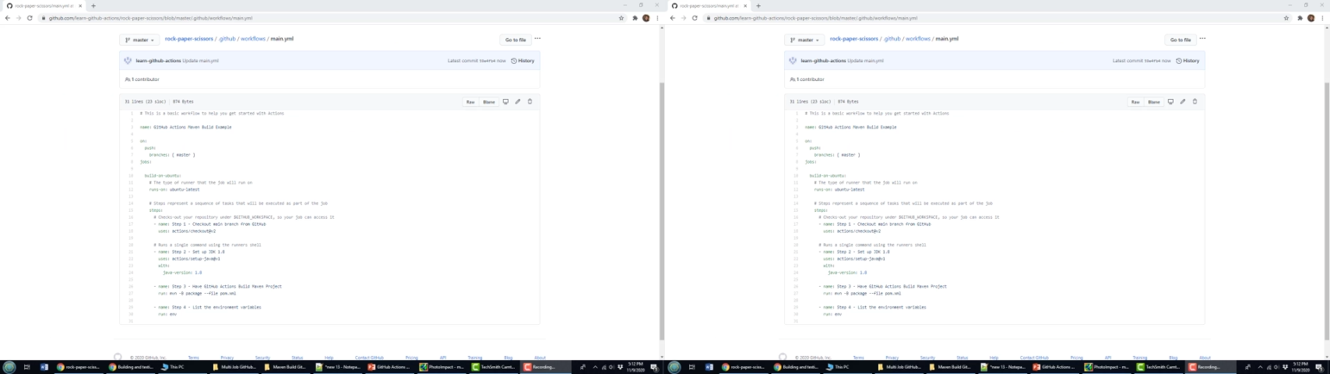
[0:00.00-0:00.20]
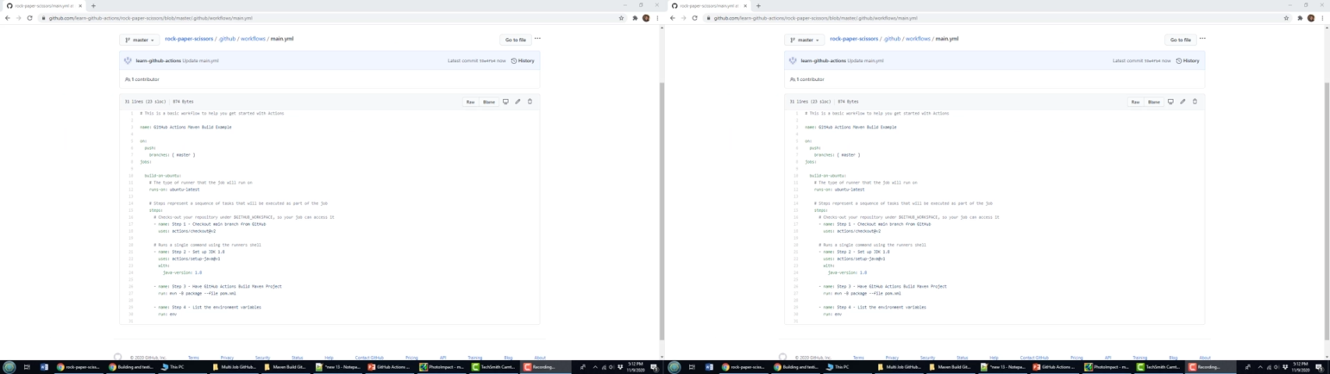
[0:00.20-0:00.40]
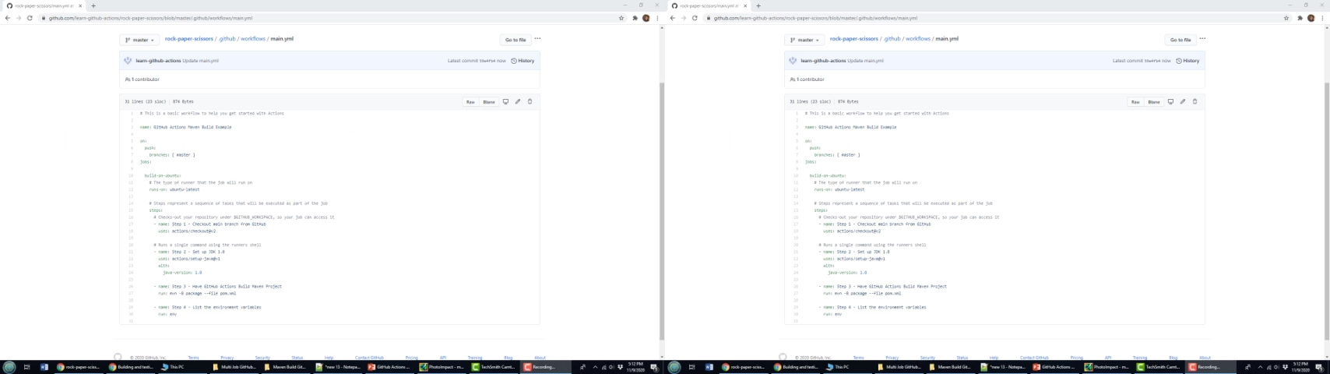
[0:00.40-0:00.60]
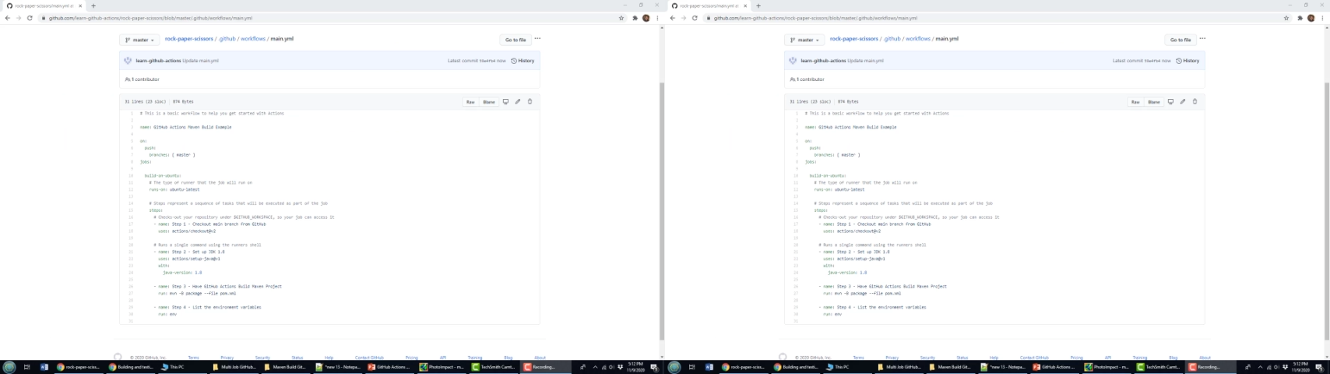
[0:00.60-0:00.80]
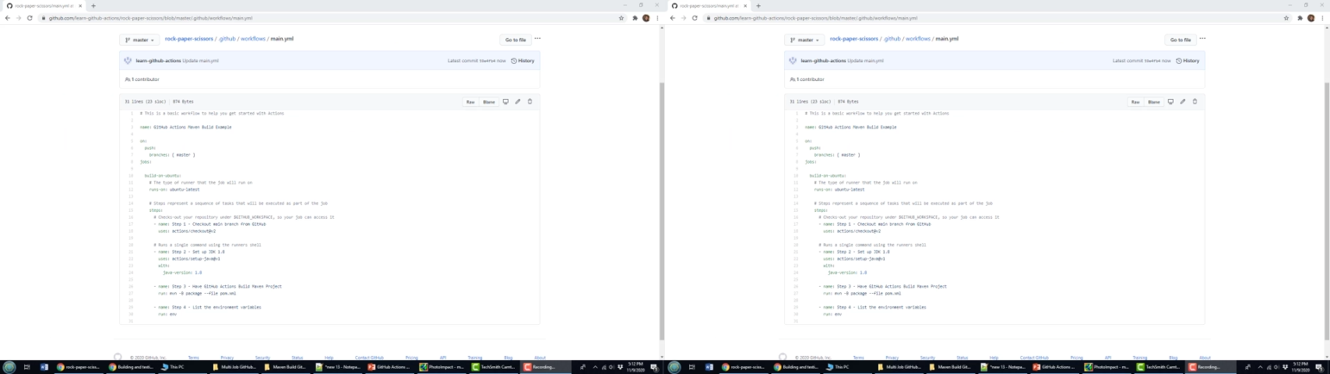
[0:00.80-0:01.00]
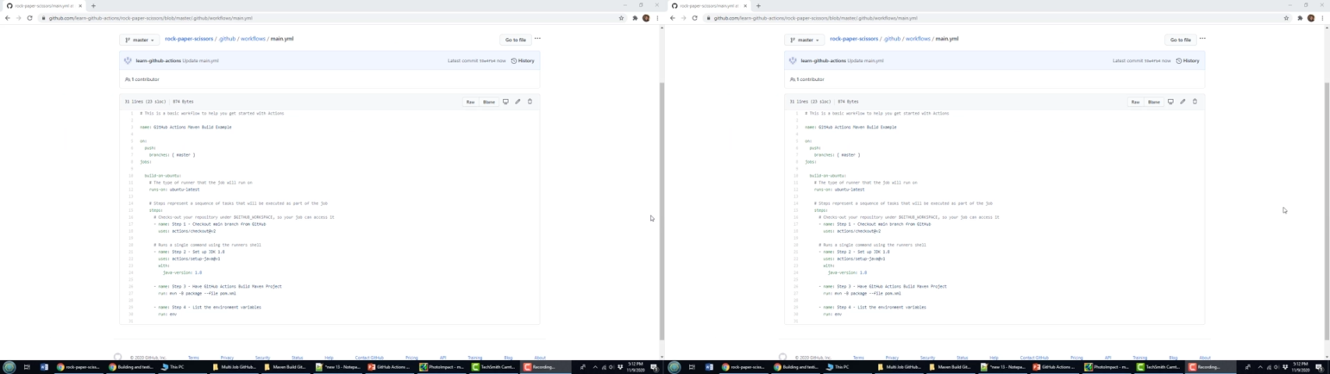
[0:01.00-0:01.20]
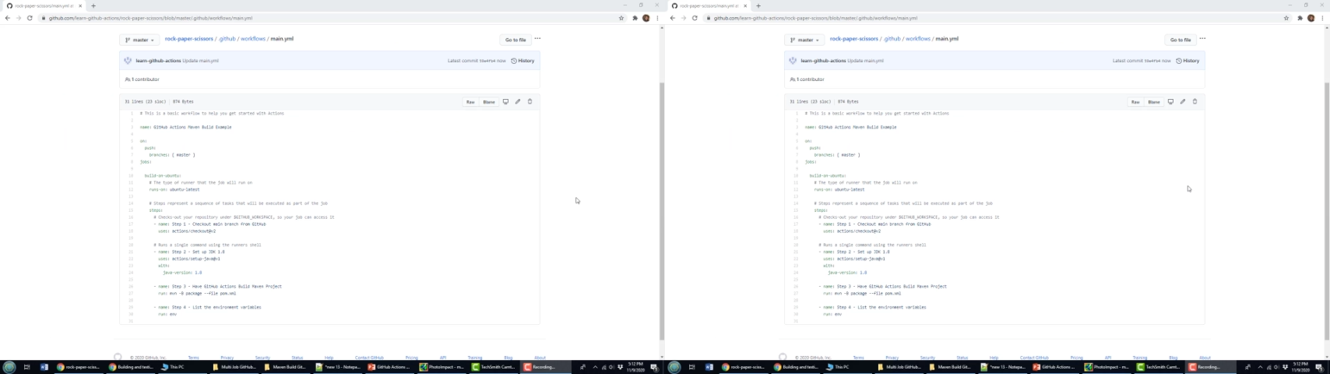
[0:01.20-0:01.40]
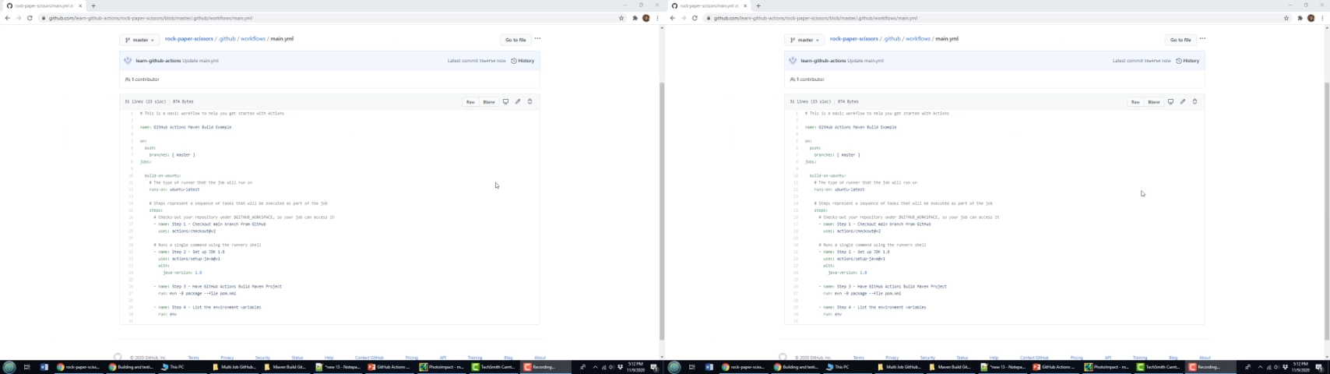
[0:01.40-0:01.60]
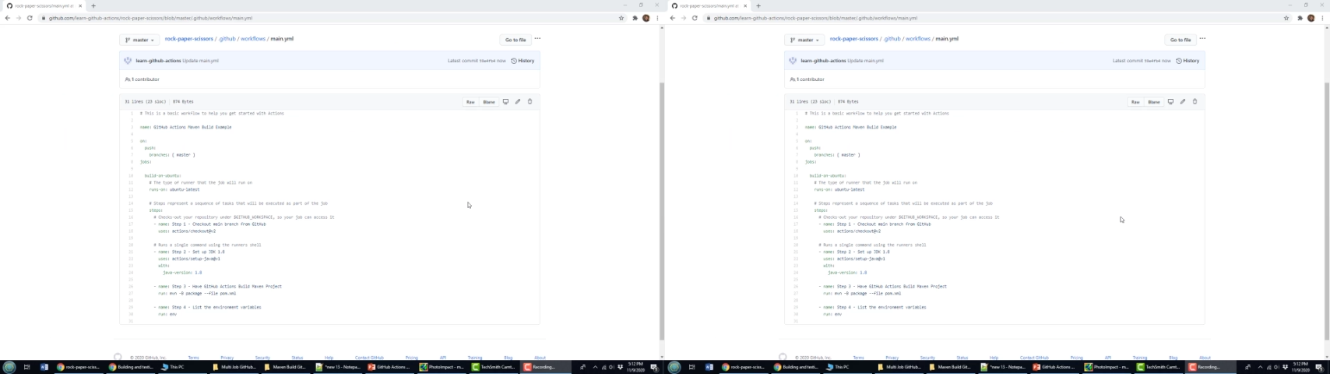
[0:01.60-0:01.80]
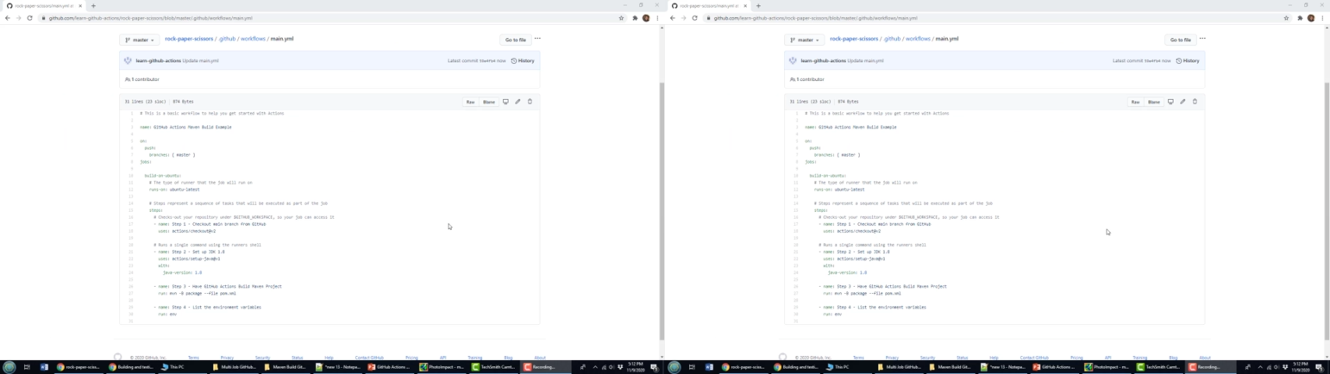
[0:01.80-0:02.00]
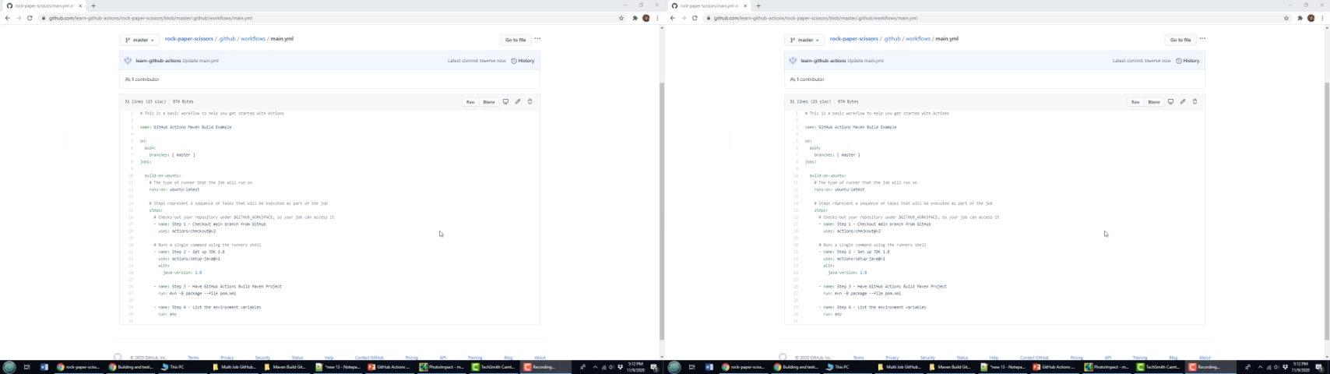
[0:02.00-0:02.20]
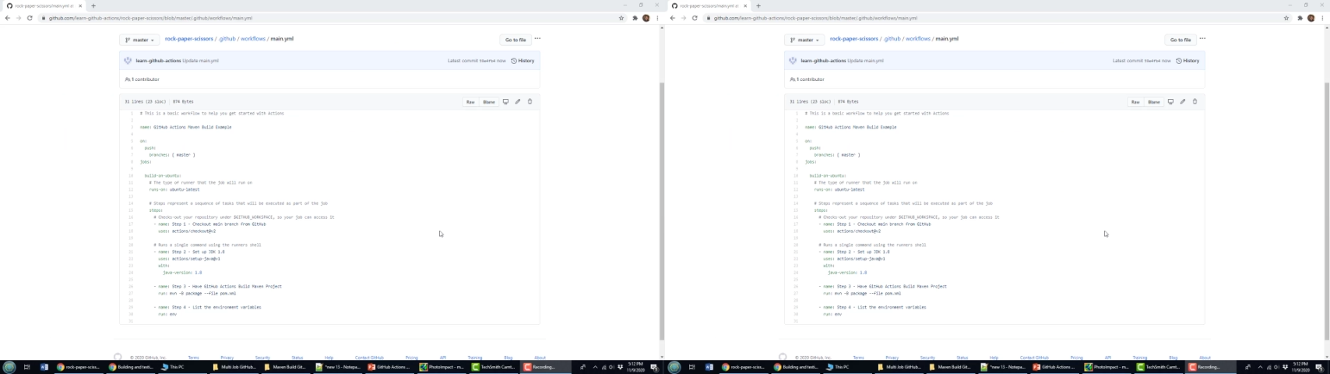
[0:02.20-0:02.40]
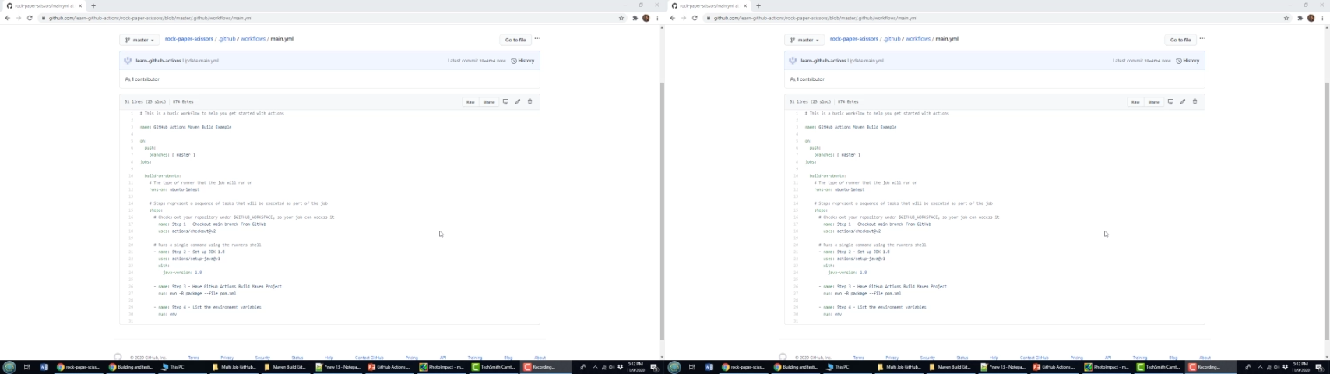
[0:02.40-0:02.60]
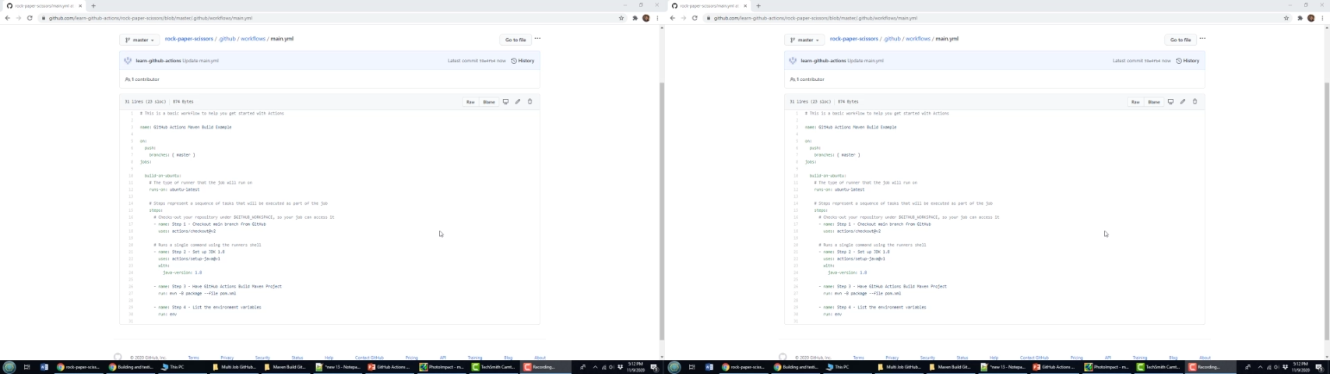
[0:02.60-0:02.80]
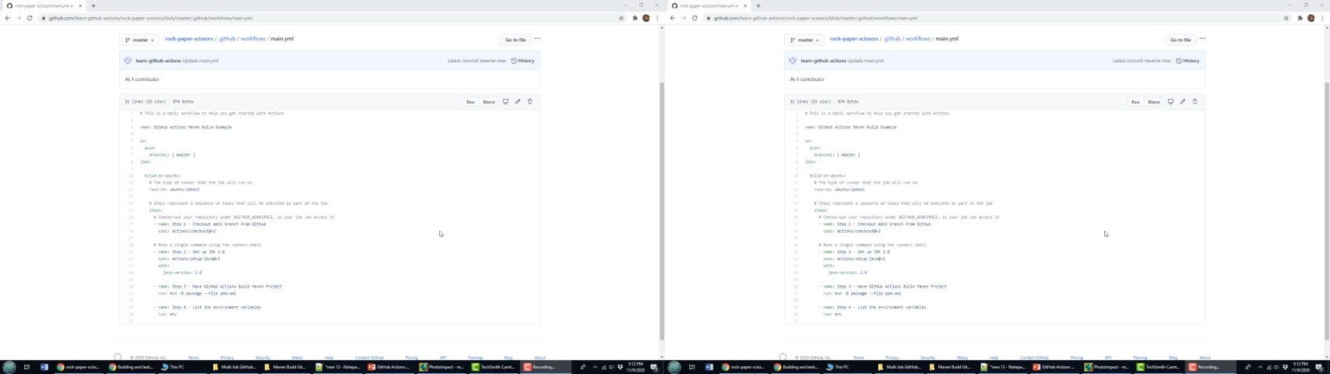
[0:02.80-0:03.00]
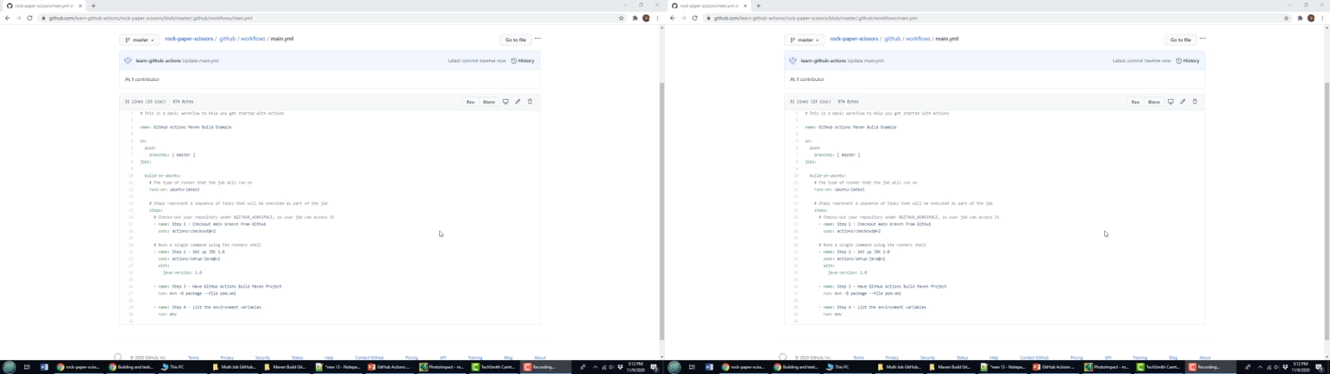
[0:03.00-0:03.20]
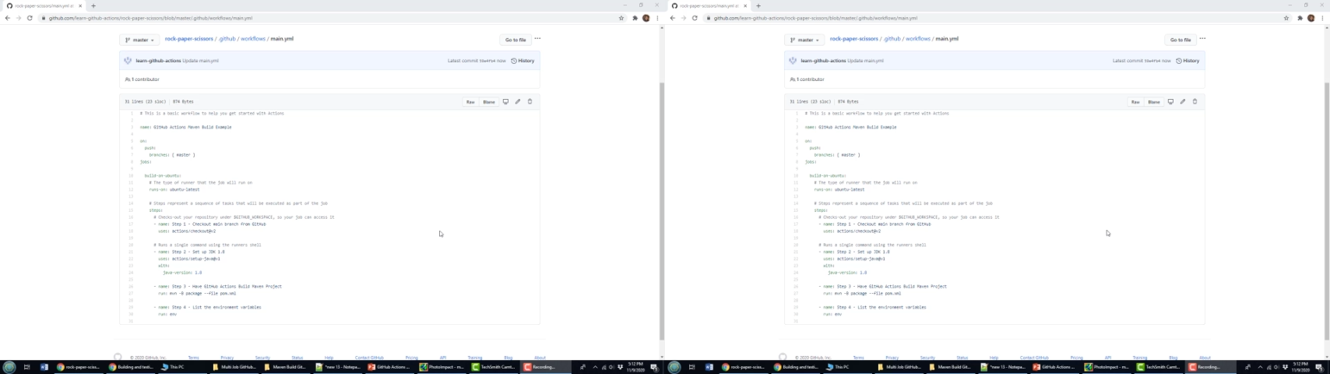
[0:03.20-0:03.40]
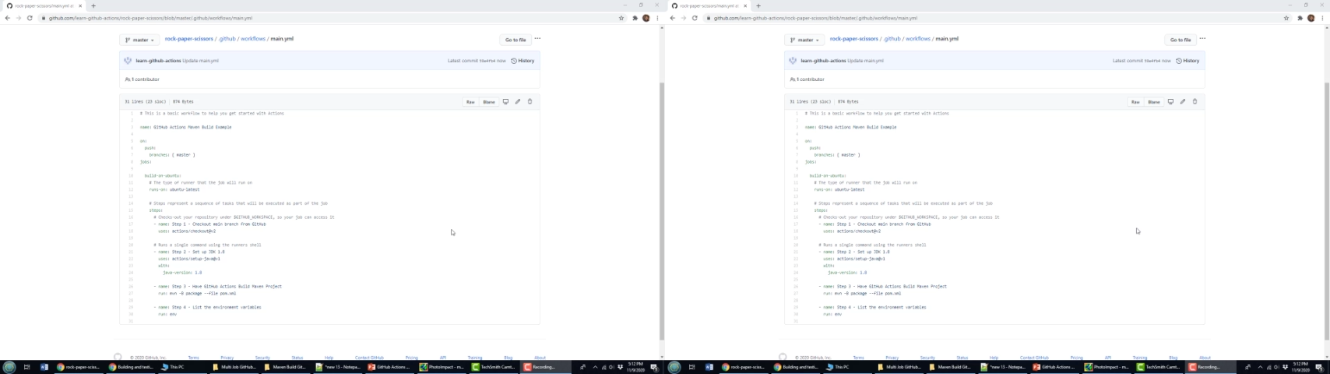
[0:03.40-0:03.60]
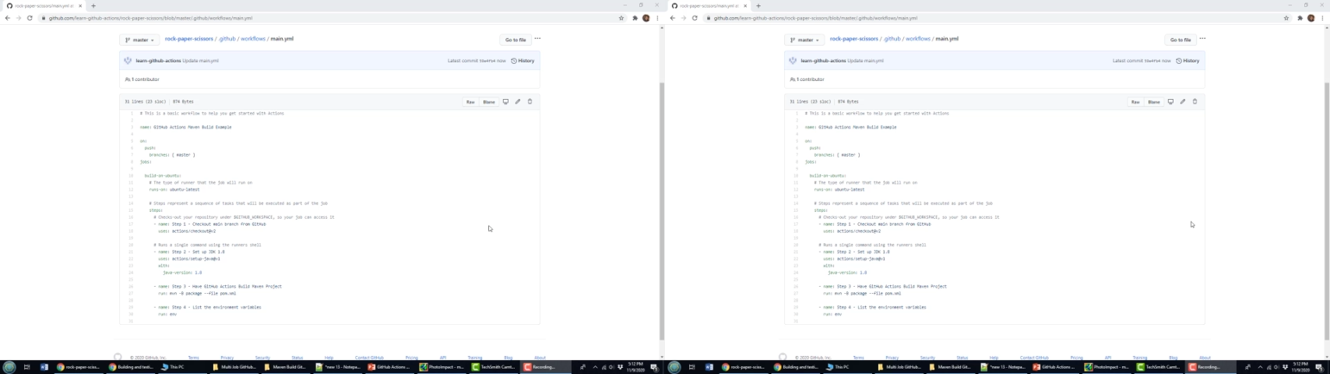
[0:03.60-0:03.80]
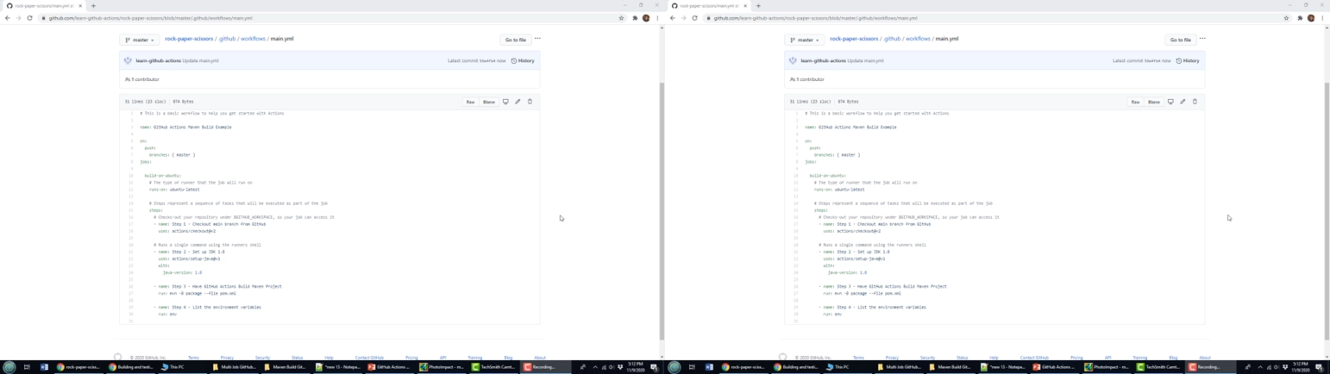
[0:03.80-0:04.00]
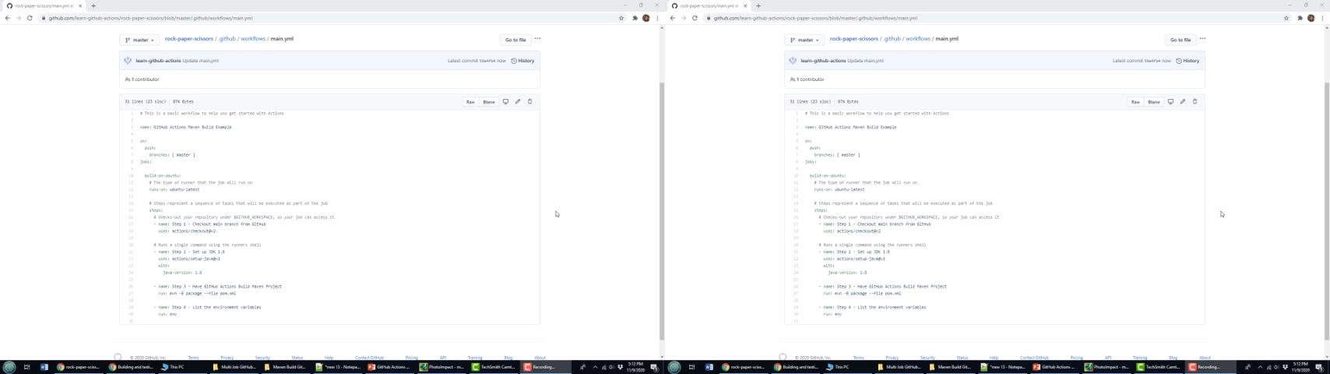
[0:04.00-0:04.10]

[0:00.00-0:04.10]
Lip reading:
(no speaker visible)